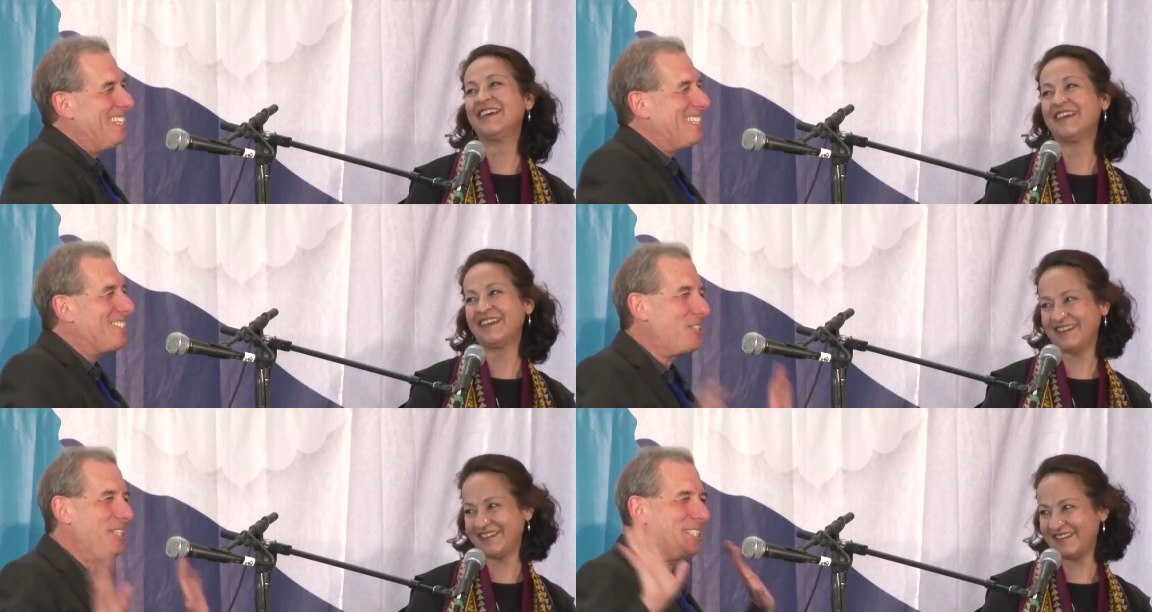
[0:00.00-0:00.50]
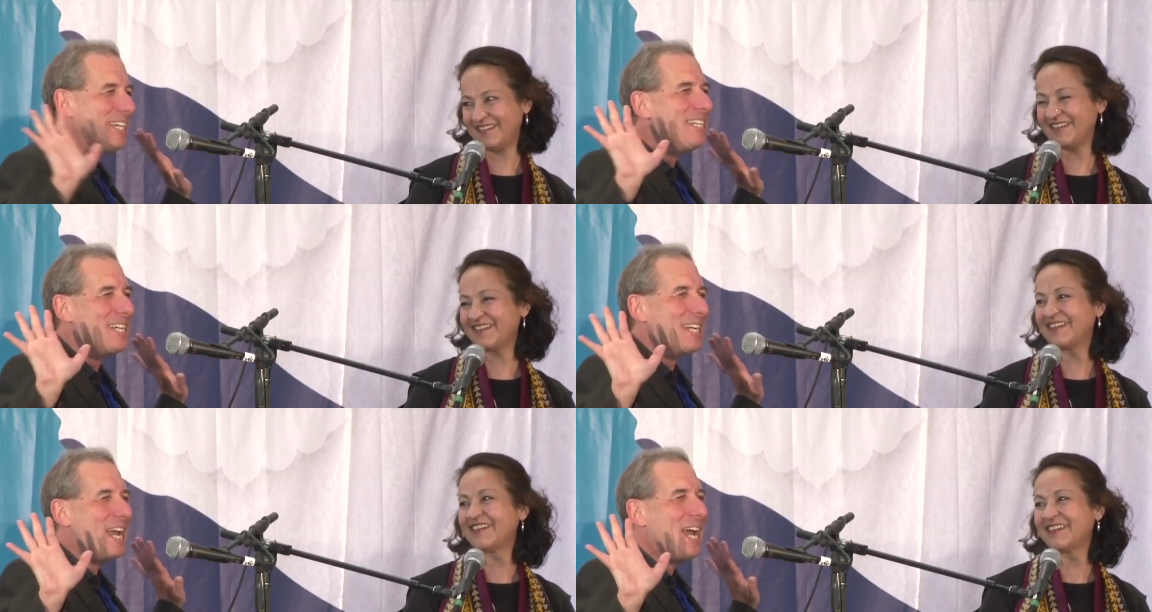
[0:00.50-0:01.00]
Speaker 1: so she did
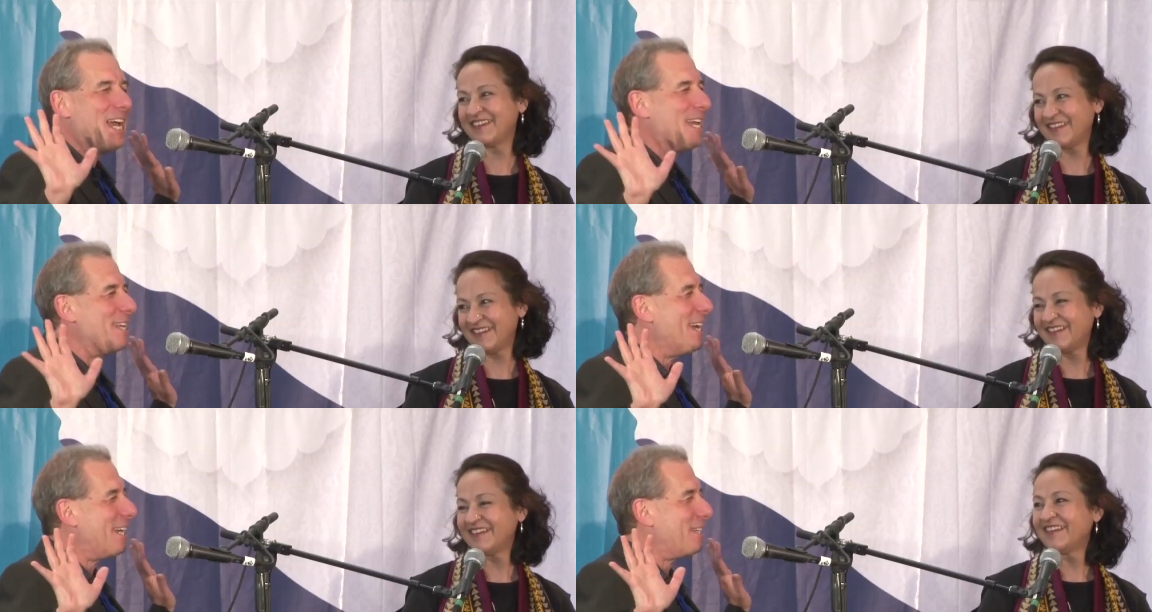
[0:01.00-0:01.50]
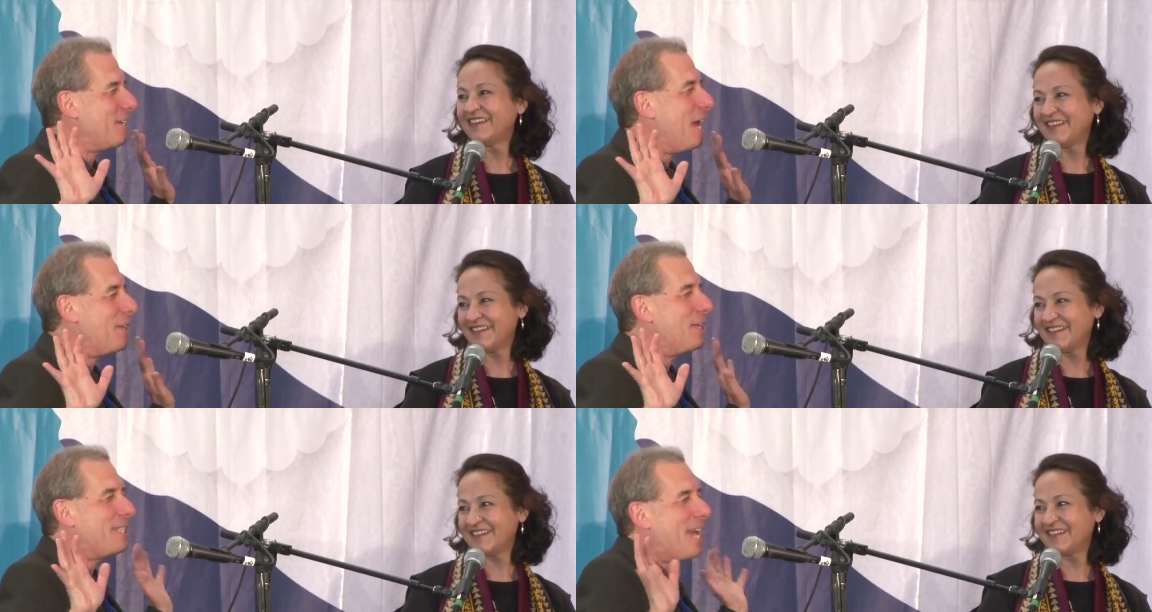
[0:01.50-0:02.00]
it, and like
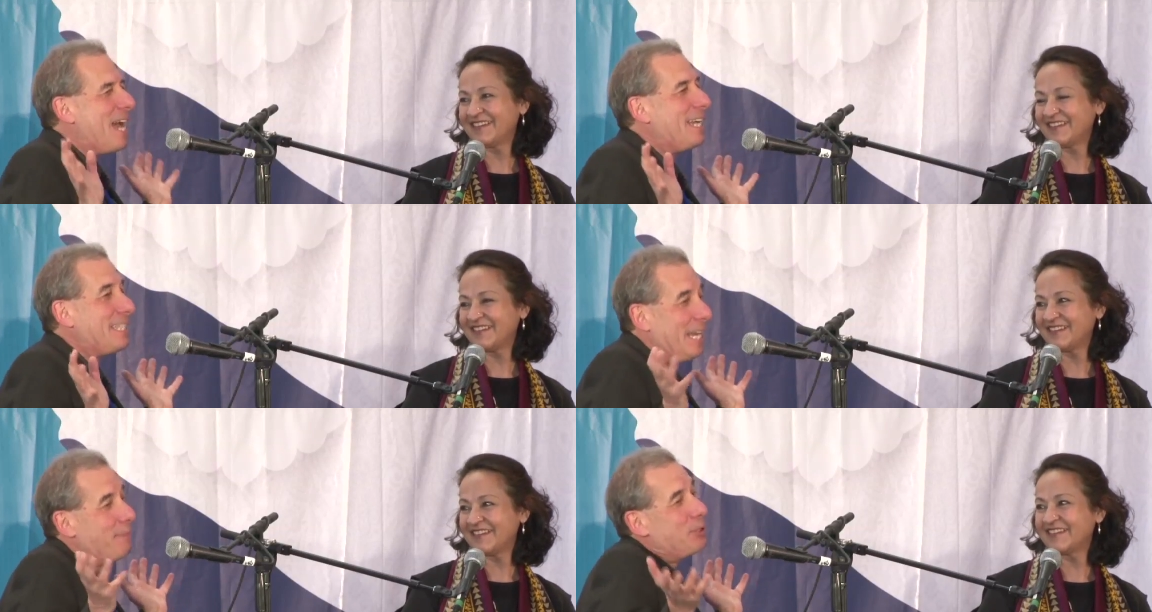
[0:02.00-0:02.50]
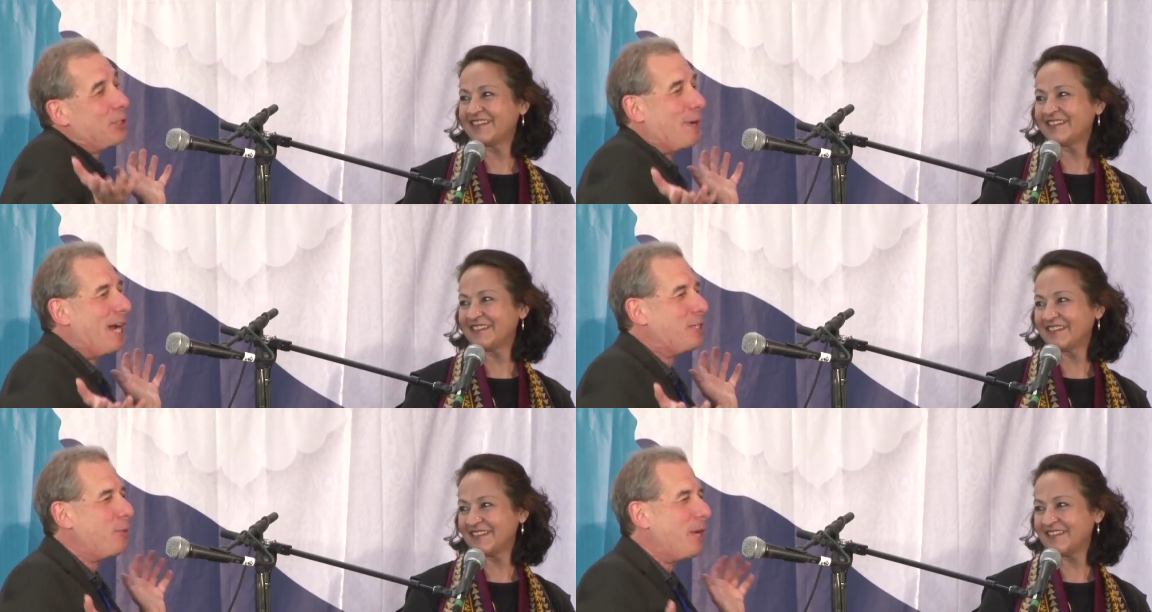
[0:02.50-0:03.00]
and the dad came to the
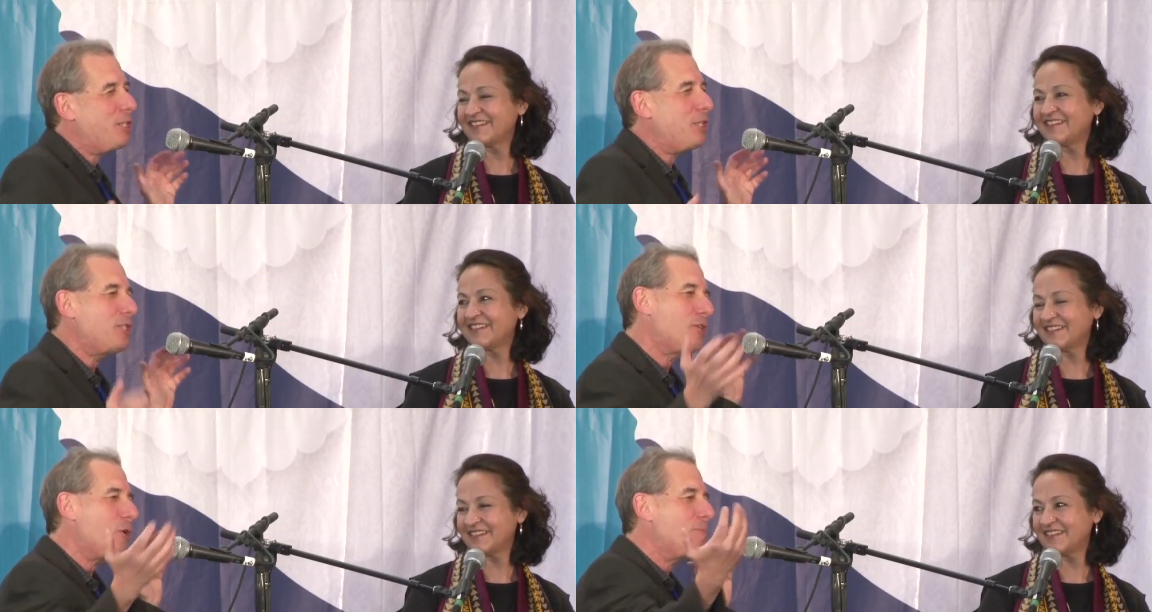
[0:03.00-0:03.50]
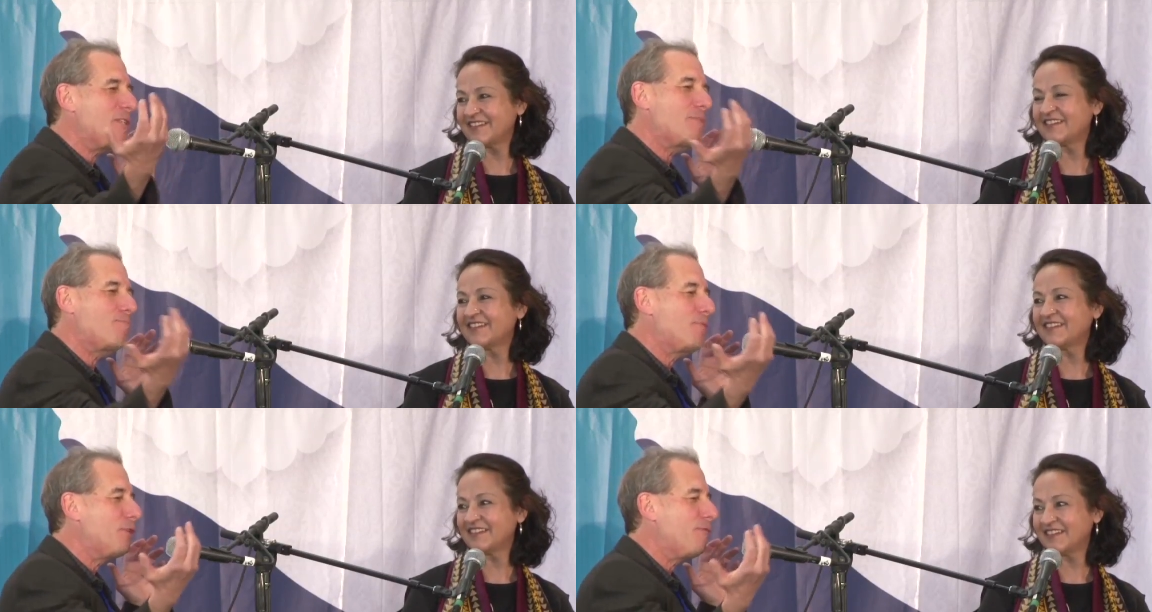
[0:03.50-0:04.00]
graduation. She showed me these
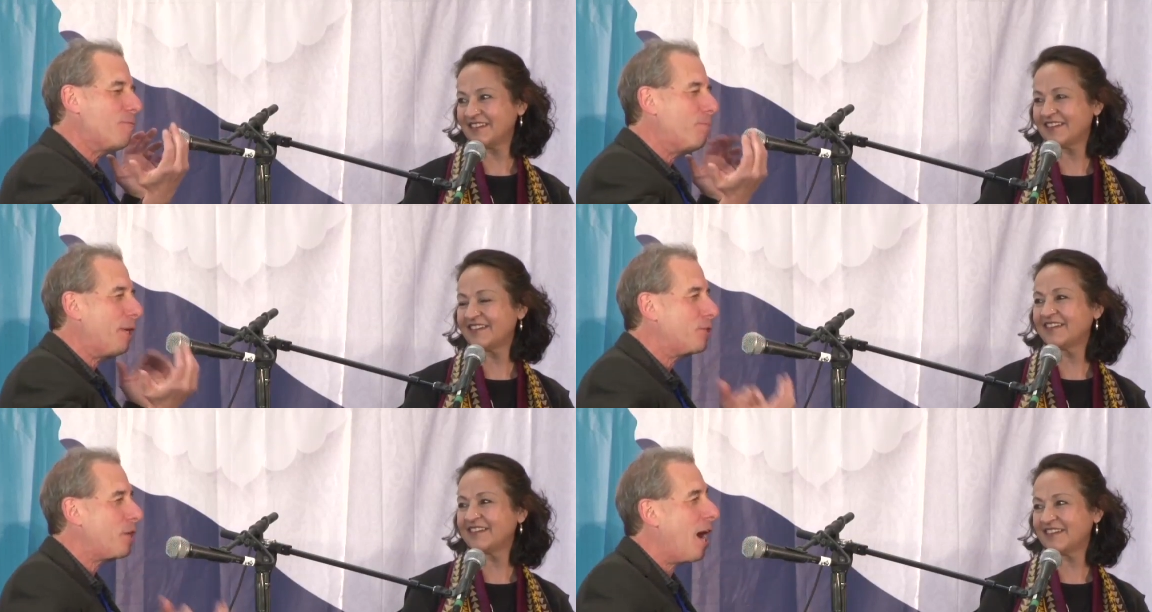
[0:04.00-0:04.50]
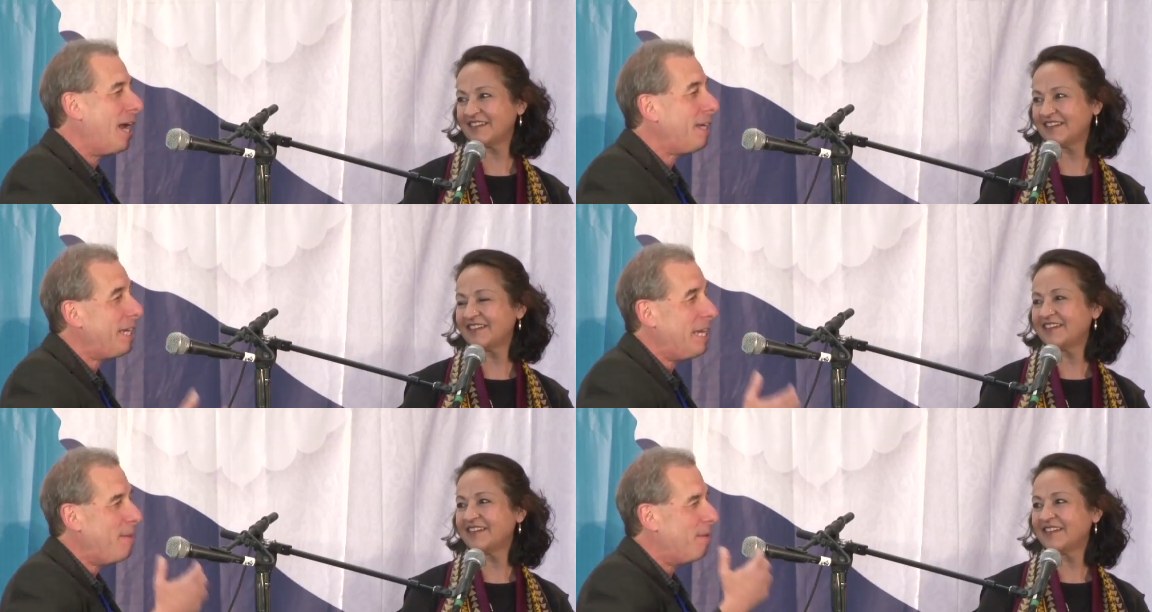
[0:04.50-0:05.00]
beautiful pictures. I came.